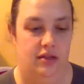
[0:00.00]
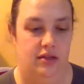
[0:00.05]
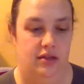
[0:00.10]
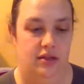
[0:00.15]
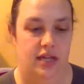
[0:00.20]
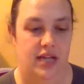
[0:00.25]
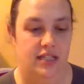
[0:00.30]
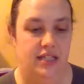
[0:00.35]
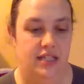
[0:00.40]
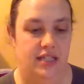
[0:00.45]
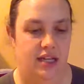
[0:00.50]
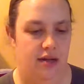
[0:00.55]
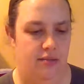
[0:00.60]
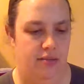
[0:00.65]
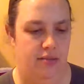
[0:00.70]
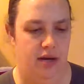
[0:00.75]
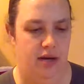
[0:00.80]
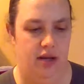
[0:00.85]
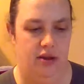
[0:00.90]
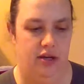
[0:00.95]
That didn't
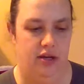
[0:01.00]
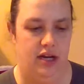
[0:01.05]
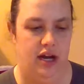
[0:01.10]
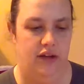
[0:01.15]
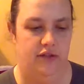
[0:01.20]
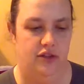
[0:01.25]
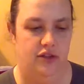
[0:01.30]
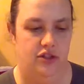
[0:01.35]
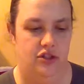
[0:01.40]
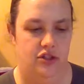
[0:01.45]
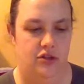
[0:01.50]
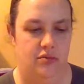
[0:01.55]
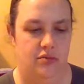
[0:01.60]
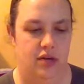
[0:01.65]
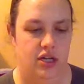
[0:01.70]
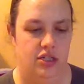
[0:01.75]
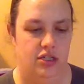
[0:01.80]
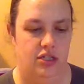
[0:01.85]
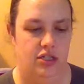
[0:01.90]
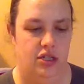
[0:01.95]
bother Calvin too
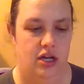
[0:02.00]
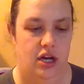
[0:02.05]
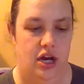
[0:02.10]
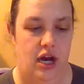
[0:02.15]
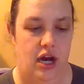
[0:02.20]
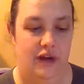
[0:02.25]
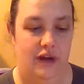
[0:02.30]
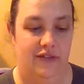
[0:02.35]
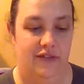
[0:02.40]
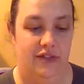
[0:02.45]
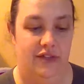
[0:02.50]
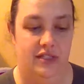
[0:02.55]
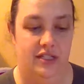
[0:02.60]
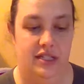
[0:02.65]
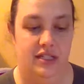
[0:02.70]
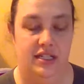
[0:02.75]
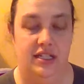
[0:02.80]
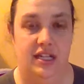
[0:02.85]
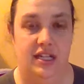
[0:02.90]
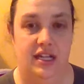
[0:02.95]
much. However,
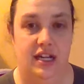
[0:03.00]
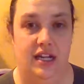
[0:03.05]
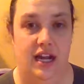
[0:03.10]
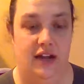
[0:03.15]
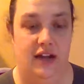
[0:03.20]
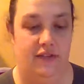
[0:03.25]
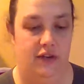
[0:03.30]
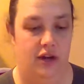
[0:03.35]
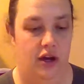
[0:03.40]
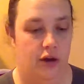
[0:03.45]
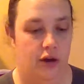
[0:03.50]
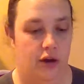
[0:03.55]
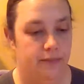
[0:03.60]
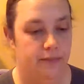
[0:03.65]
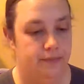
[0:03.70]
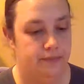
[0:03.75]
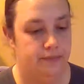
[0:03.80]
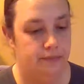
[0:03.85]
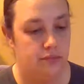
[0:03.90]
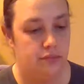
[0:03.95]
since he didn't have a note,
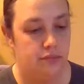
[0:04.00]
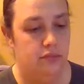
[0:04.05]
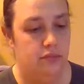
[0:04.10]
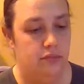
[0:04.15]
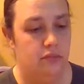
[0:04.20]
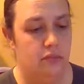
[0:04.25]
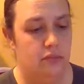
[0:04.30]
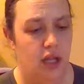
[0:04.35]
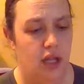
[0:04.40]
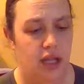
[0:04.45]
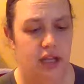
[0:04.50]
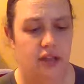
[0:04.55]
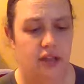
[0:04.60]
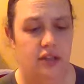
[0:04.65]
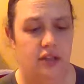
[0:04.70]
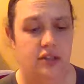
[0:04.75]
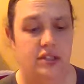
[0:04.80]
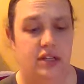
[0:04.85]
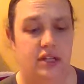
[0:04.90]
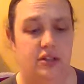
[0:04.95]
he
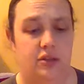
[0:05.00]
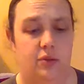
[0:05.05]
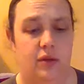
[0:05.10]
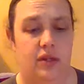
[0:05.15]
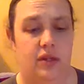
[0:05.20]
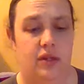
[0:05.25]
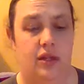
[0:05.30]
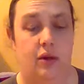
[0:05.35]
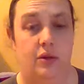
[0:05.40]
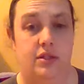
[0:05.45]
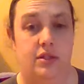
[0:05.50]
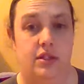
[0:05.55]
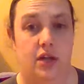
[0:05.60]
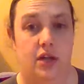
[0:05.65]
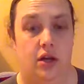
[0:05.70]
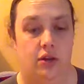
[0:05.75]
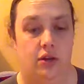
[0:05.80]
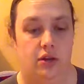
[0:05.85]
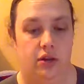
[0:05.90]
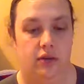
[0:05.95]
looked out the window and
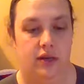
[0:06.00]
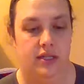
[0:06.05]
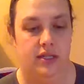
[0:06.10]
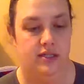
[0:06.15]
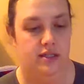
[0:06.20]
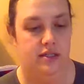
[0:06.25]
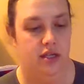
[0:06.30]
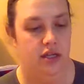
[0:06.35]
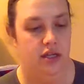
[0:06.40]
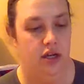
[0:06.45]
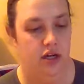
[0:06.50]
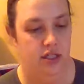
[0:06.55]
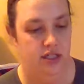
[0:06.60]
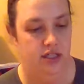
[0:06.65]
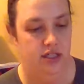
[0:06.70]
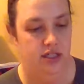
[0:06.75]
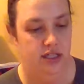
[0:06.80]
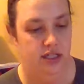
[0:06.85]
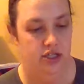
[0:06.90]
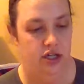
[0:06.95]
saw Lewis, the yard
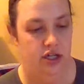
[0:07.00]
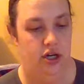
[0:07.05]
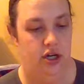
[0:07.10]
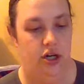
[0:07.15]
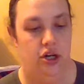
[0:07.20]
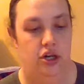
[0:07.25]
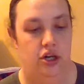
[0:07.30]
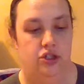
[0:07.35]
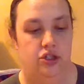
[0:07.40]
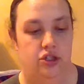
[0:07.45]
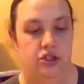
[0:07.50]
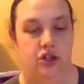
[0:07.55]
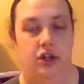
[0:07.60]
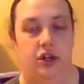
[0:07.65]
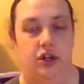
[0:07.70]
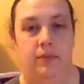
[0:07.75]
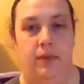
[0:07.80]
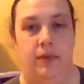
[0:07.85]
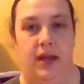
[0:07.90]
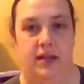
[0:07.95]
teacher,
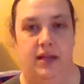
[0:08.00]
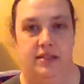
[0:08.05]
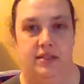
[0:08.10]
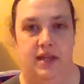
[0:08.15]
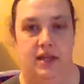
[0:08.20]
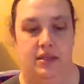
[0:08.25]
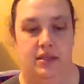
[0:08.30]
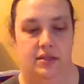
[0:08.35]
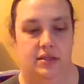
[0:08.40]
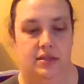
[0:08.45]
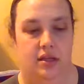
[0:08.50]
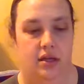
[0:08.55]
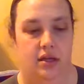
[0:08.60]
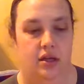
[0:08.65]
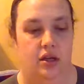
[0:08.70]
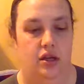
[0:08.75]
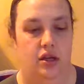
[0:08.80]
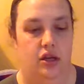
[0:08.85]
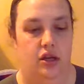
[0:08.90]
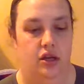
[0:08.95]
shooting baskets.
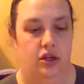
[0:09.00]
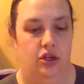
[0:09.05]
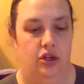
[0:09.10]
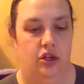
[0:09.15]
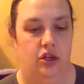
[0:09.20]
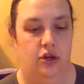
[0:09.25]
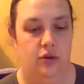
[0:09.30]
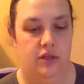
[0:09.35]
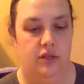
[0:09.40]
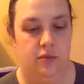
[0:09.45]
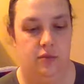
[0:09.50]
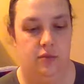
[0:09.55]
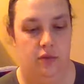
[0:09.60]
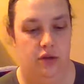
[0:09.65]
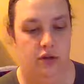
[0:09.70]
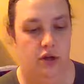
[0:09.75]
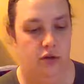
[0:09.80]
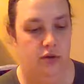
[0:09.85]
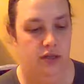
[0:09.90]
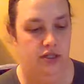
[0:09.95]
Lewis will
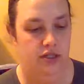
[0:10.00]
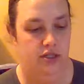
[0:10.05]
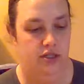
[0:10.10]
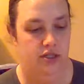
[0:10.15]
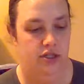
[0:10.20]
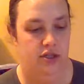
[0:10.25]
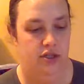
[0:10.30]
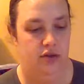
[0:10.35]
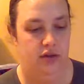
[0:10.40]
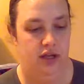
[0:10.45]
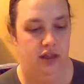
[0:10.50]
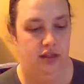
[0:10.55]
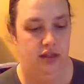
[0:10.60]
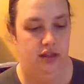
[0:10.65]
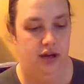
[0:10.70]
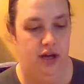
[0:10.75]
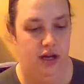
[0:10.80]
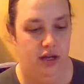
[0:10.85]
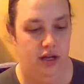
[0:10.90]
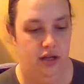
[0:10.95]
know what to do, he
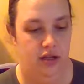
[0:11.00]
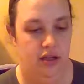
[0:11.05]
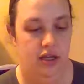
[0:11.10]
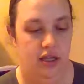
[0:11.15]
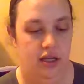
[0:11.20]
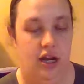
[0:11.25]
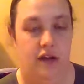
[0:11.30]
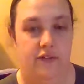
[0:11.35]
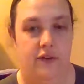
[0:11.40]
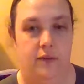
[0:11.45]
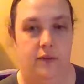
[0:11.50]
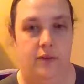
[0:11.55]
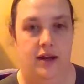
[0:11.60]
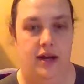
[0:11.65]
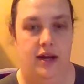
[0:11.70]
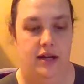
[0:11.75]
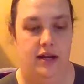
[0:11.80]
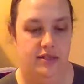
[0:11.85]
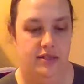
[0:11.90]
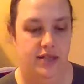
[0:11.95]
thought. Calvin went
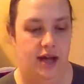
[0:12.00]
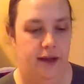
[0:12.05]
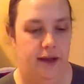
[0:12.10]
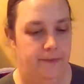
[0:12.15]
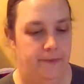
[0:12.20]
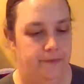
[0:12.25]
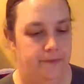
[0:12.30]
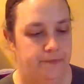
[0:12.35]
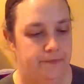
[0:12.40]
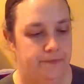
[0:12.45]
outside.